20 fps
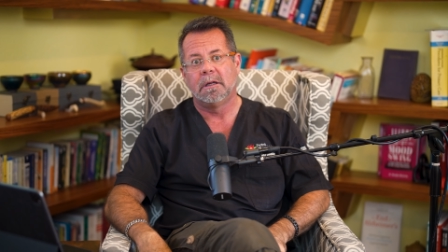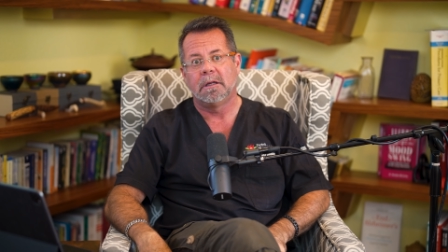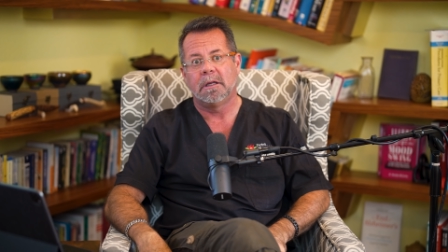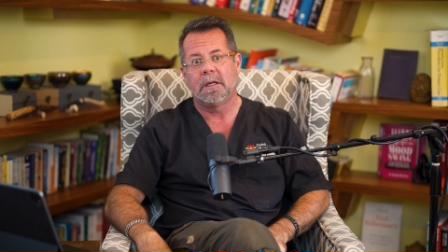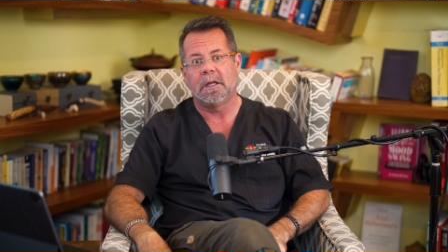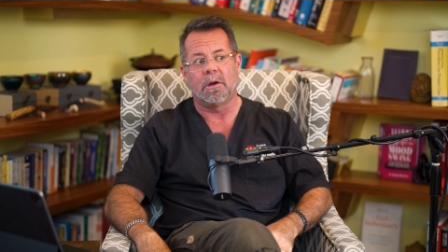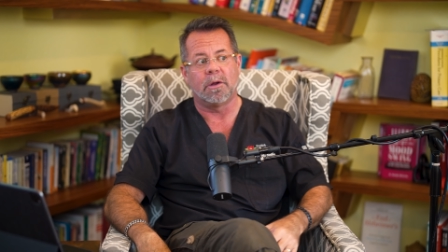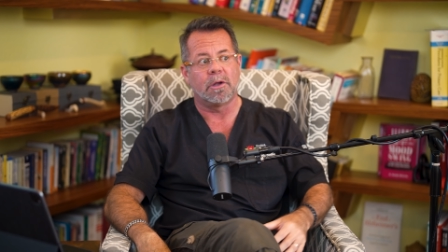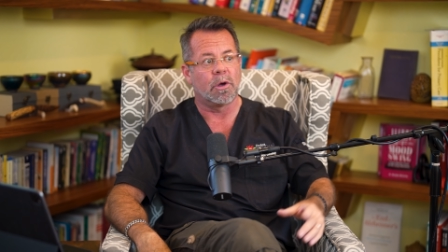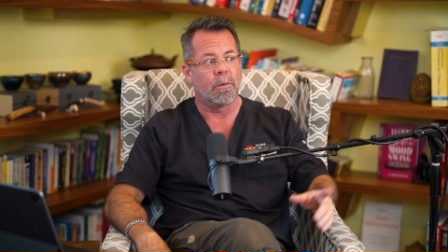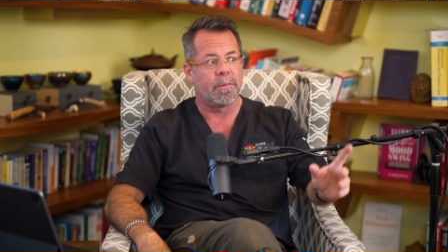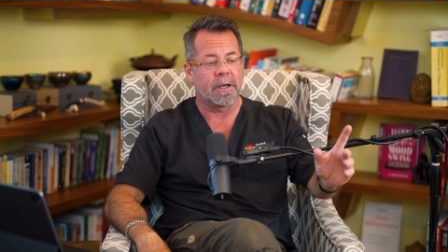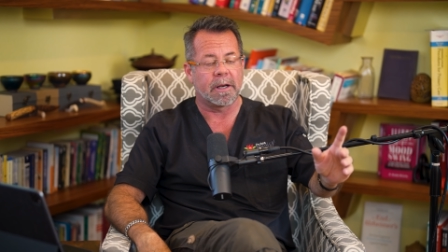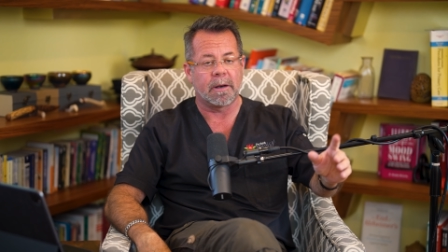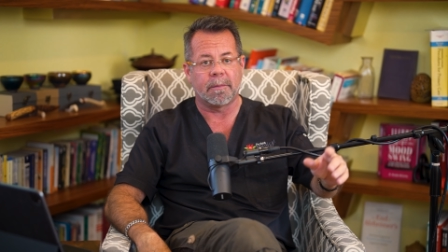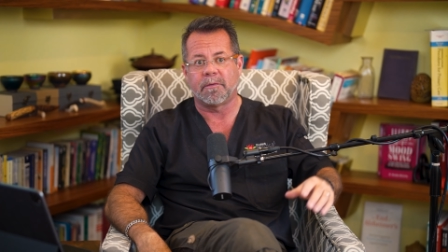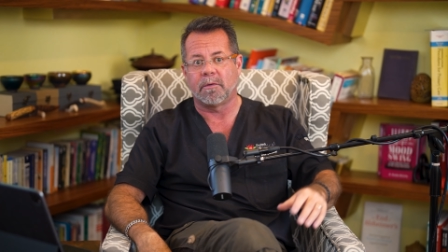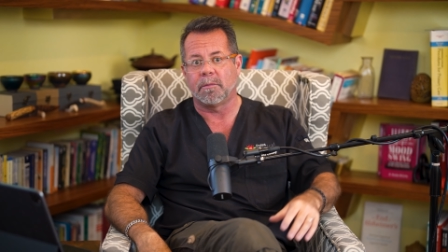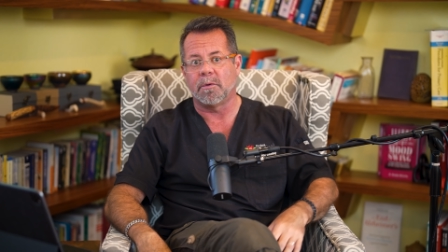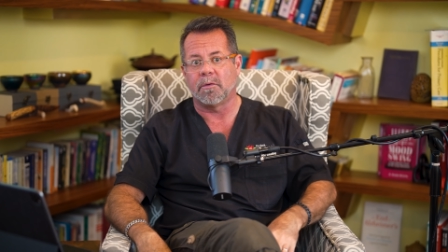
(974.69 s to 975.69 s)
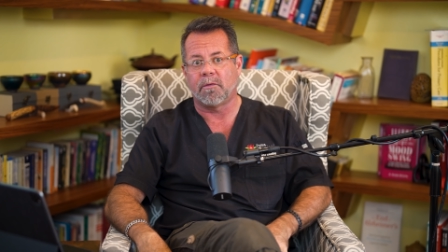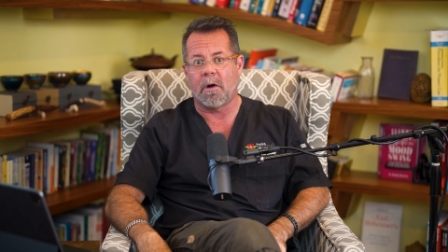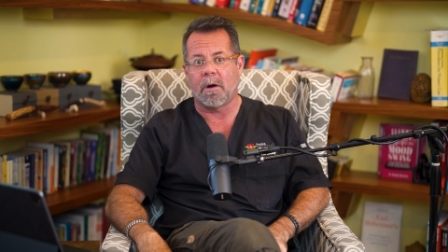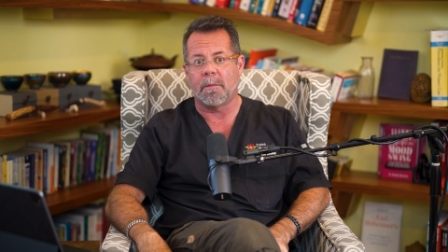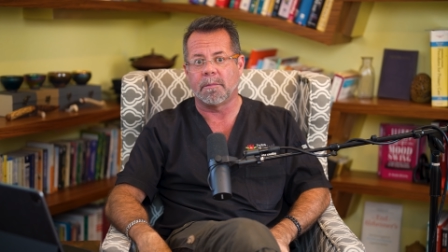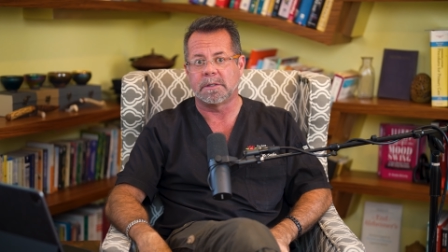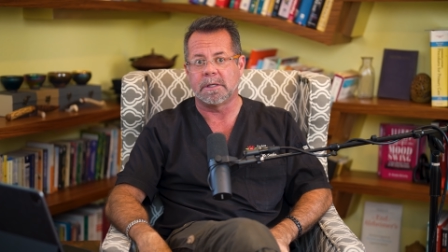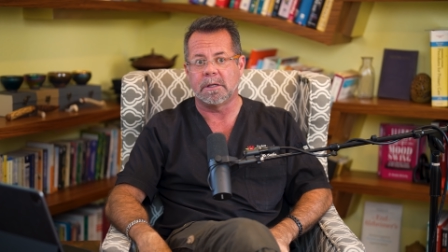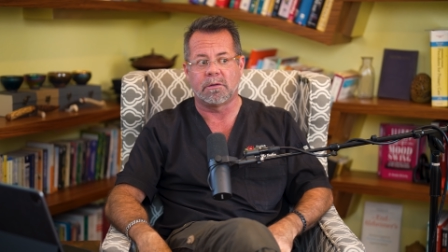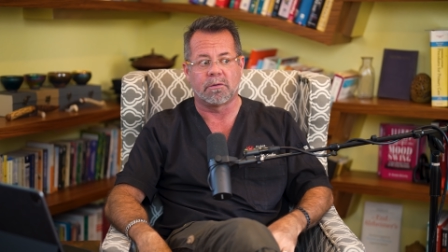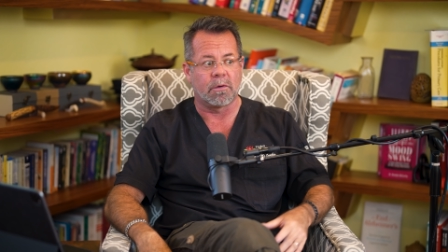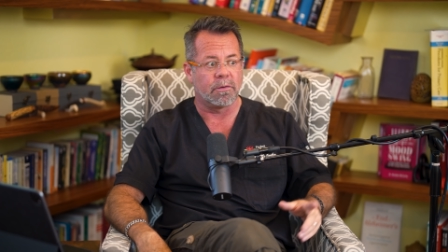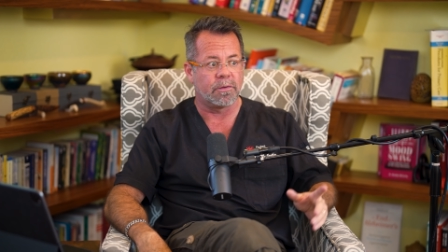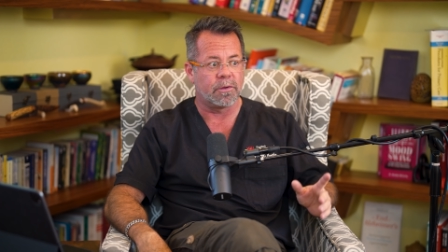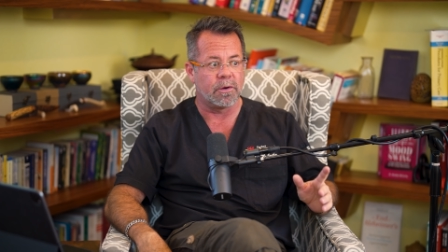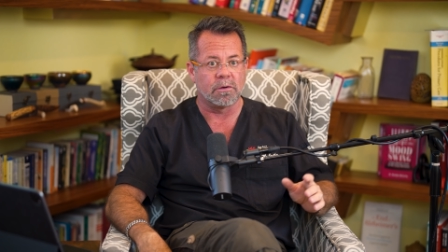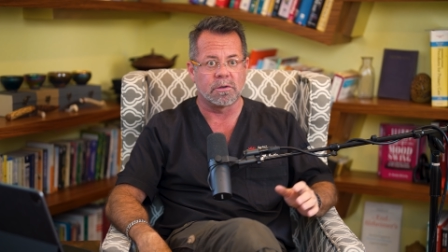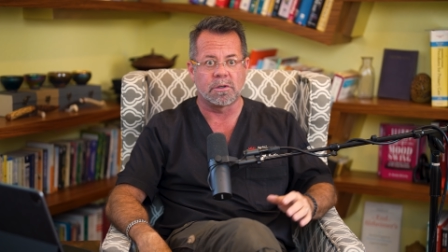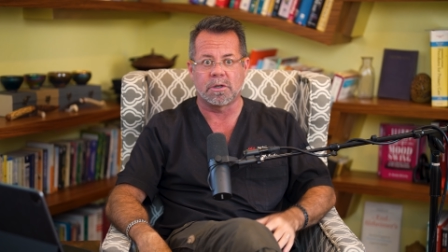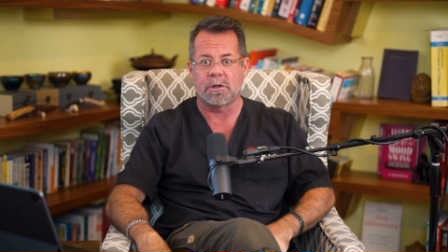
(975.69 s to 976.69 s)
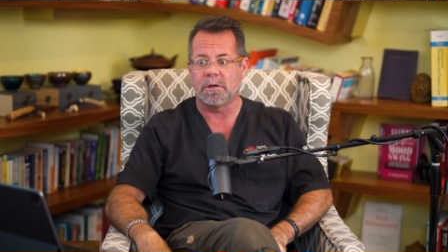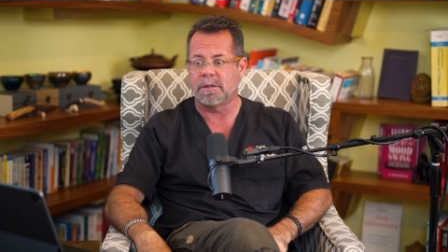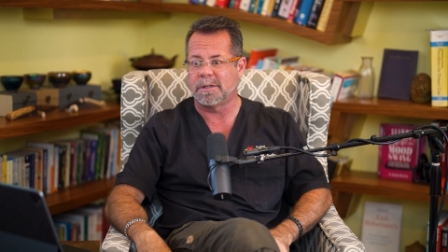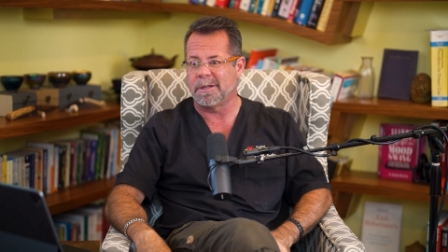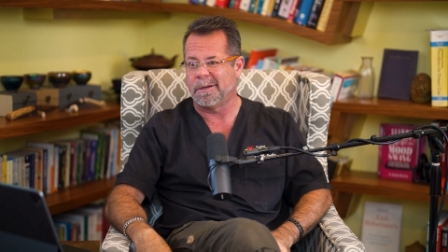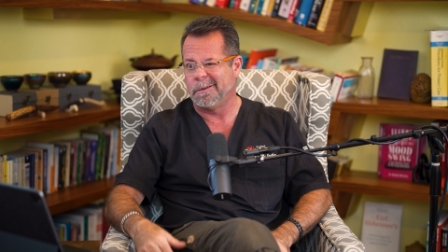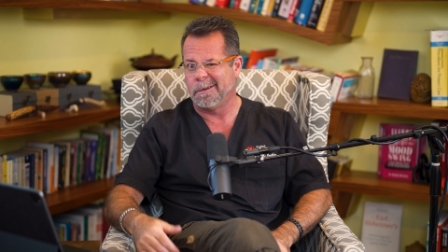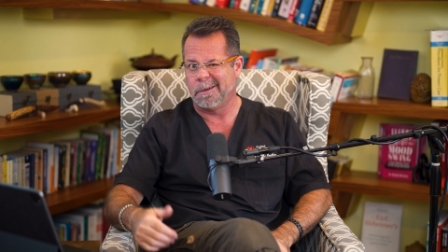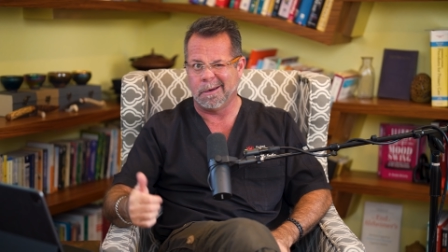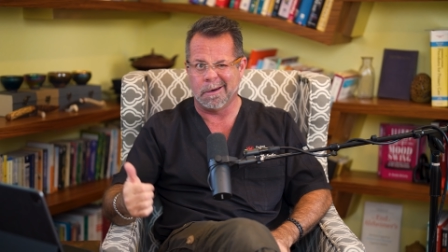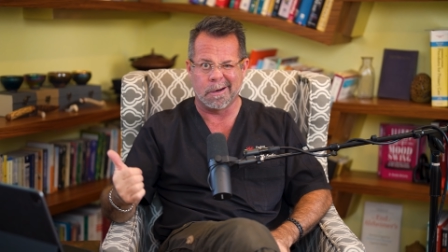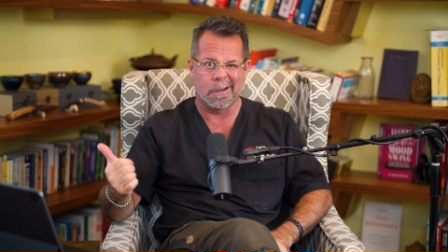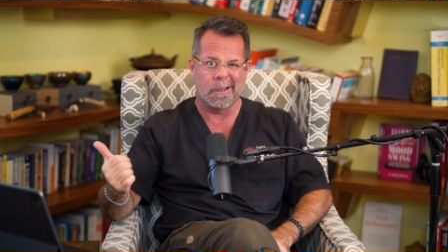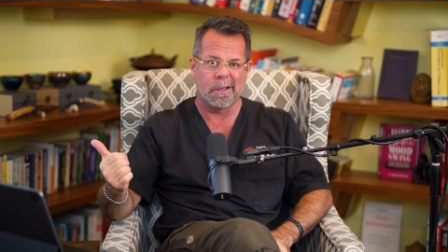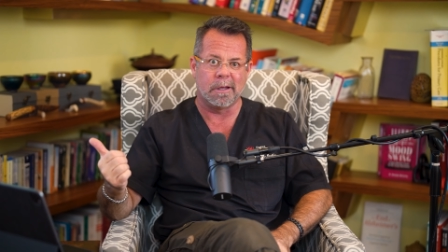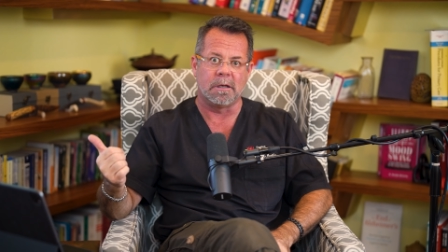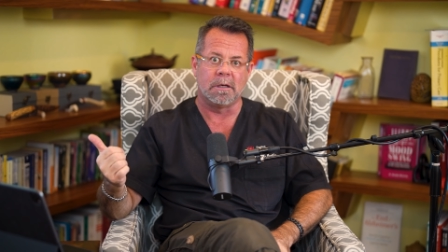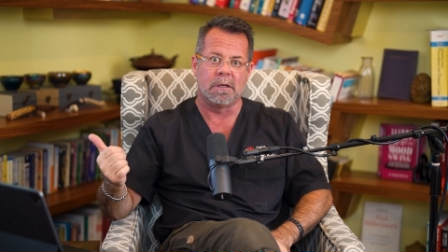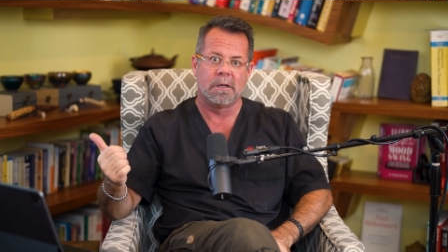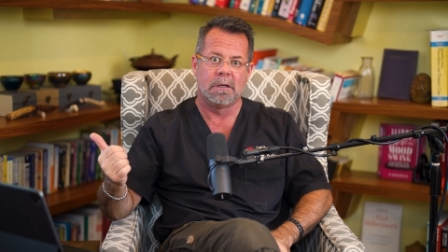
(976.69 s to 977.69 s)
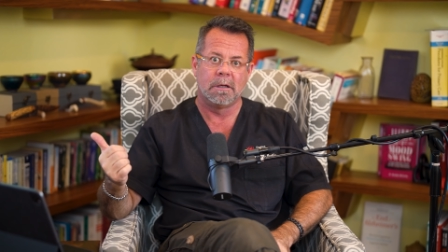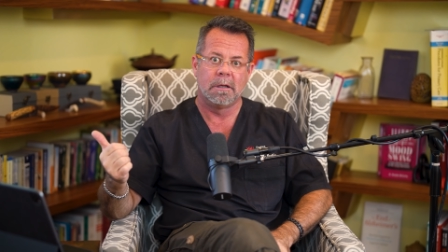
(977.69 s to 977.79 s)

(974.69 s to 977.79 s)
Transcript: You know, you go pick it up from your pharmacy, throw it through your insurance, you're good.